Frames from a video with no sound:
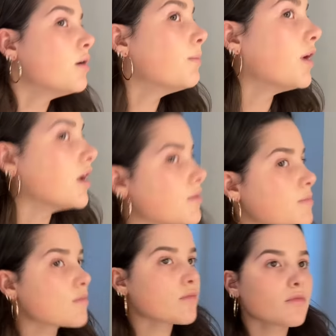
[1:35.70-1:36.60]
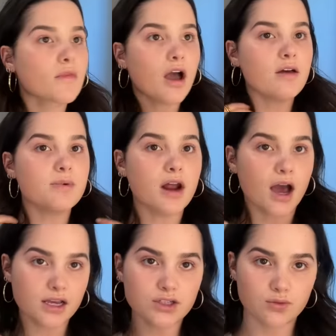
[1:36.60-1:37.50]
But I've been
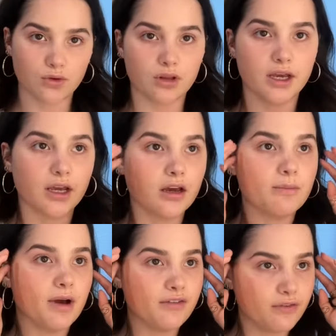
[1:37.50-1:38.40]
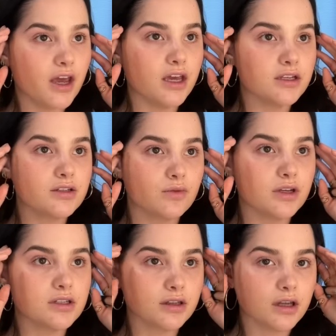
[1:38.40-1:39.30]
ice rolling my face
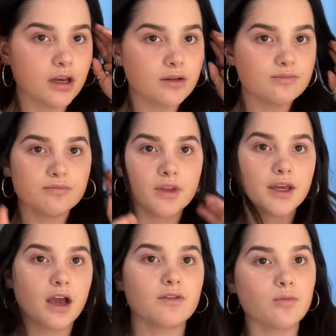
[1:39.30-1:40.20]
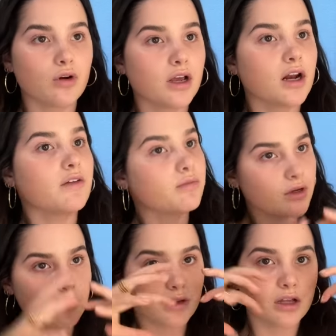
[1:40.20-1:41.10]
recently, like every morning, and I've been
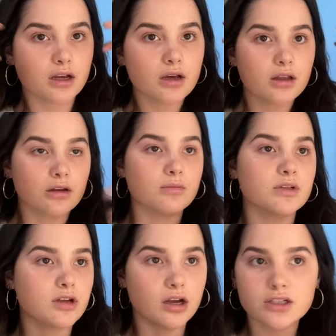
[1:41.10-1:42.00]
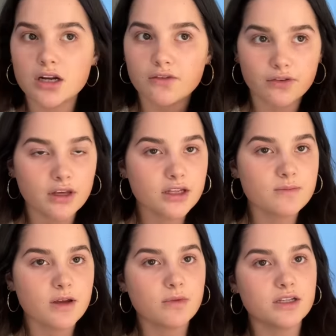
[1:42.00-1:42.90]
doing like a little massage, and I feel like it's
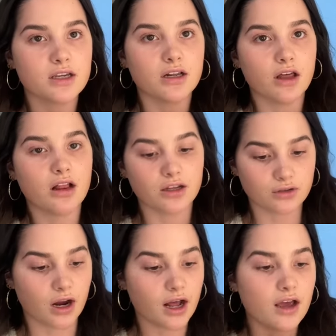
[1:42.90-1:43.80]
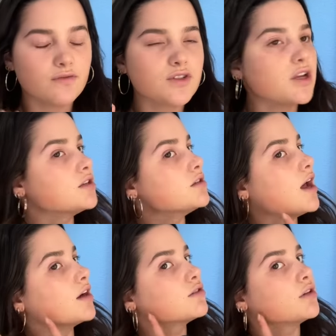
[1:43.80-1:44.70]
made my skin a lot less red. I have such
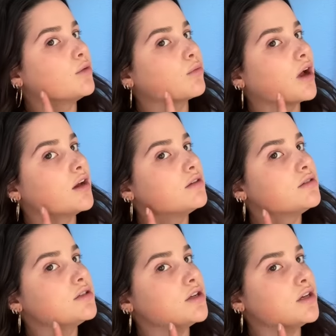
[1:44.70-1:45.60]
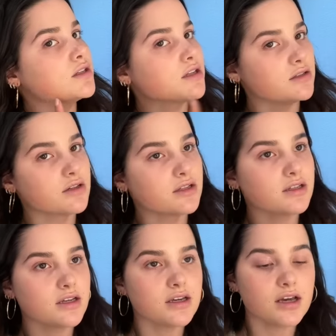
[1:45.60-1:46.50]
naturally red cheeks, as you can
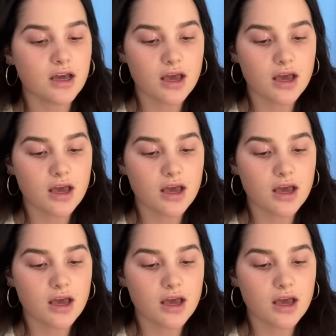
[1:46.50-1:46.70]
see.